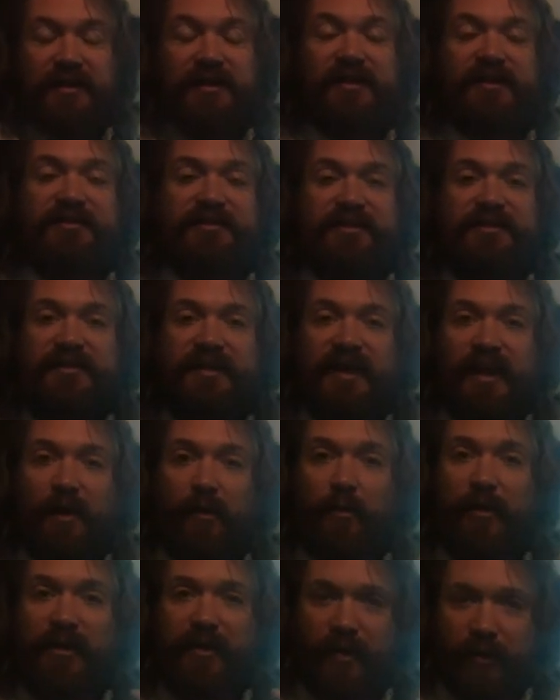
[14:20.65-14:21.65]
This is how
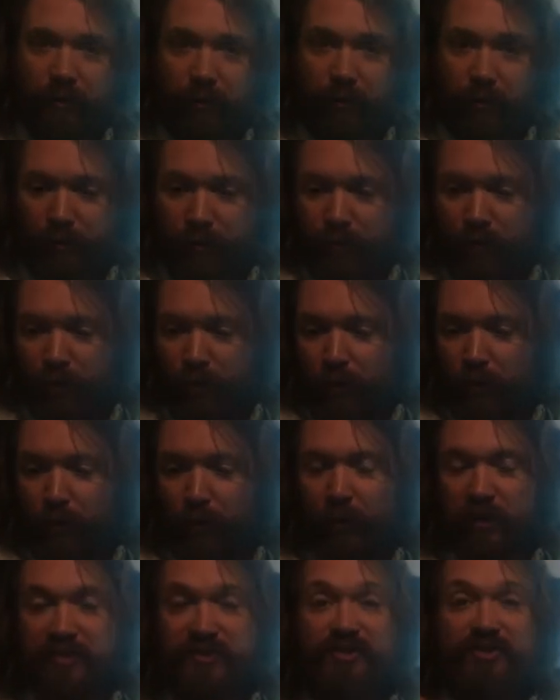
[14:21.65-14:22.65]
we know
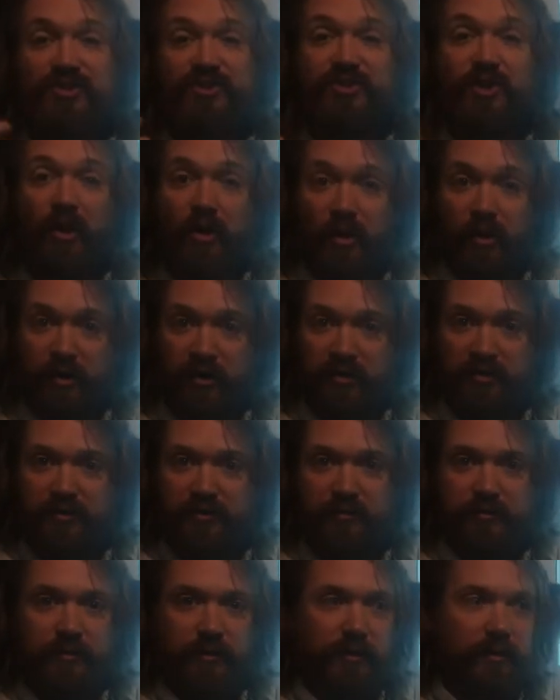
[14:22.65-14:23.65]
what stars
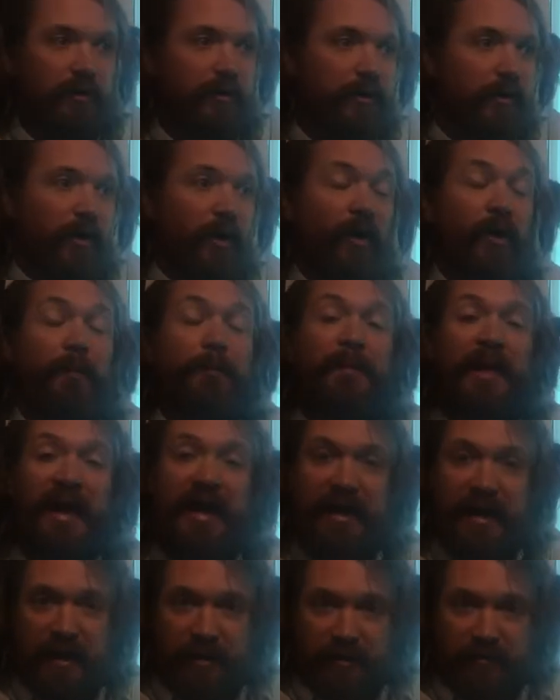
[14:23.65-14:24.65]
are
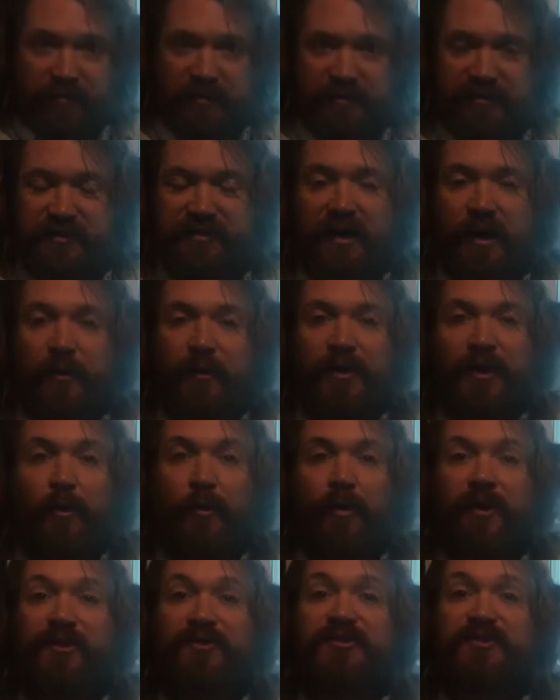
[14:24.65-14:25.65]
made out of. This is how we know
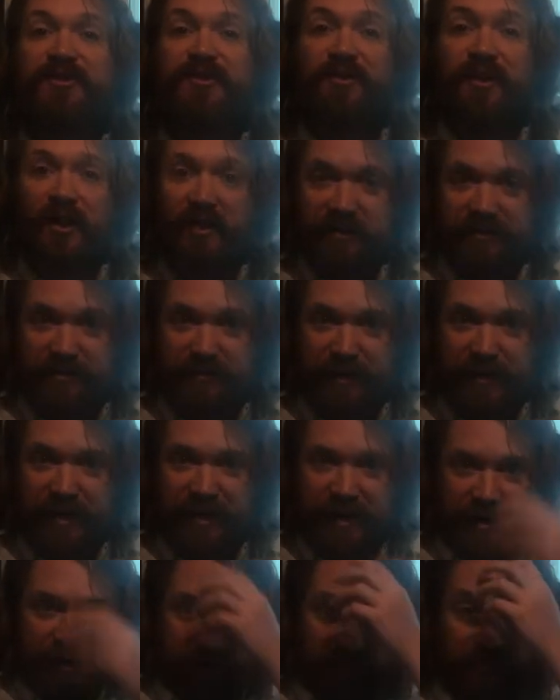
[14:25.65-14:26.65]
what our sun is made
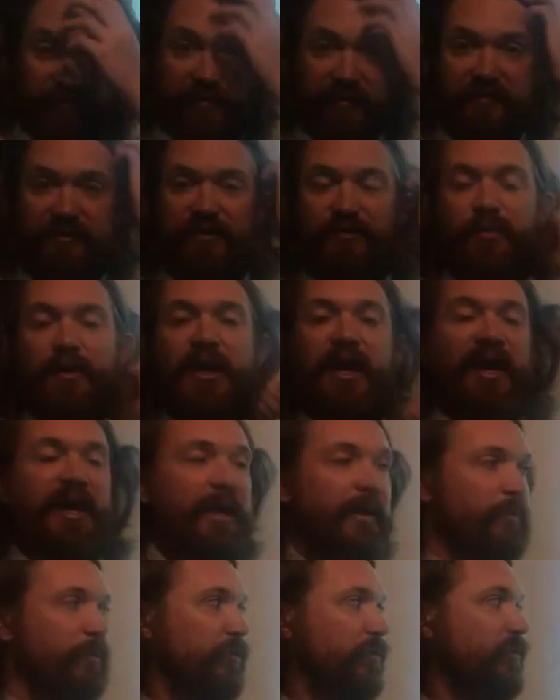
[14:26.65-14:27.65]
out of. It's because we're
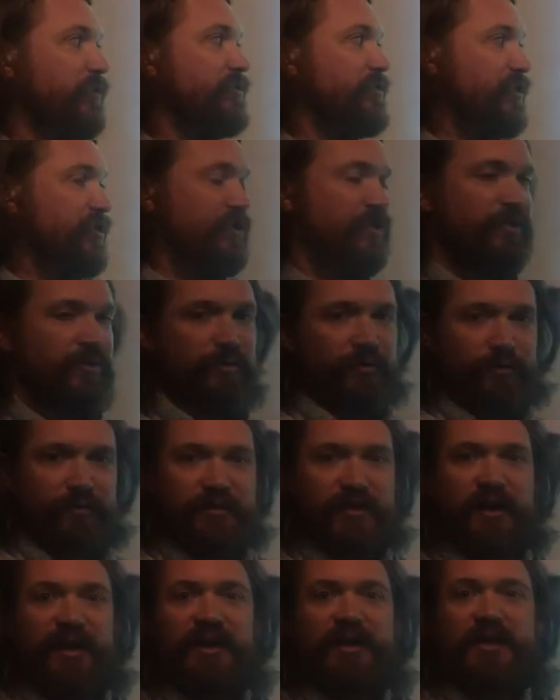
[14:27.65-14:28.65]
able to use
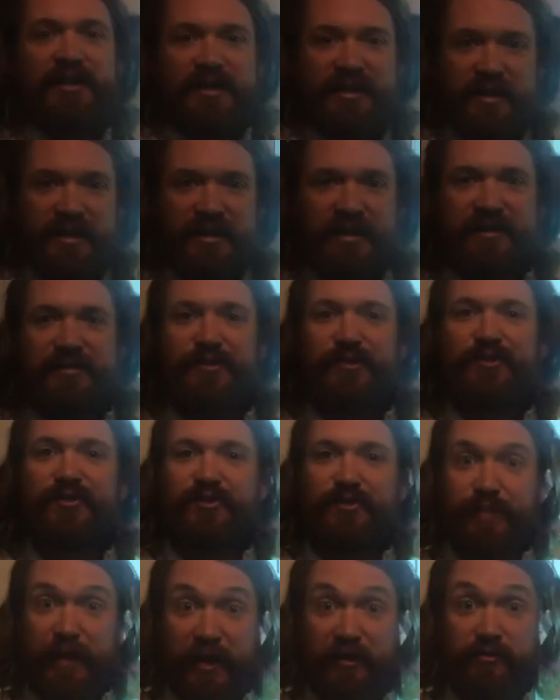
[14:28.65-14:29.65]
these
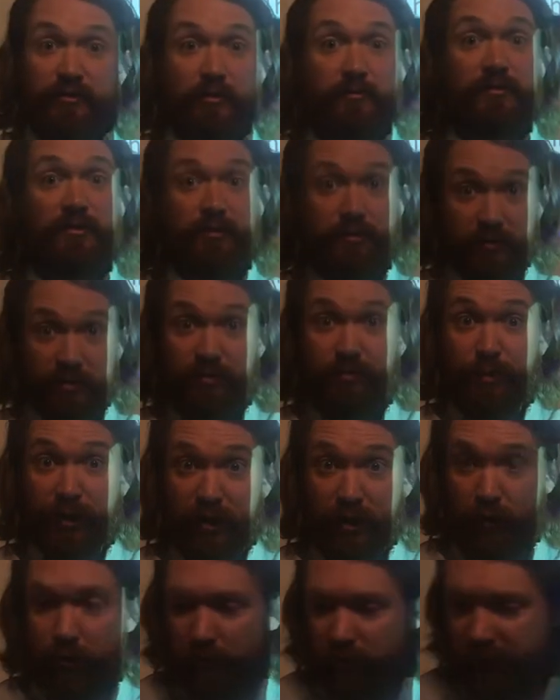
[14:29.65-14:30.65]
spectrums. It's pretty
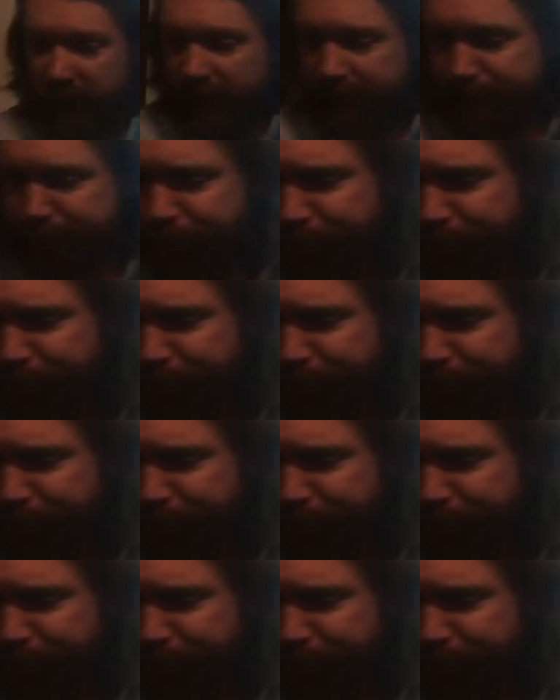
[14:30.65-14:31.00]
cool, right?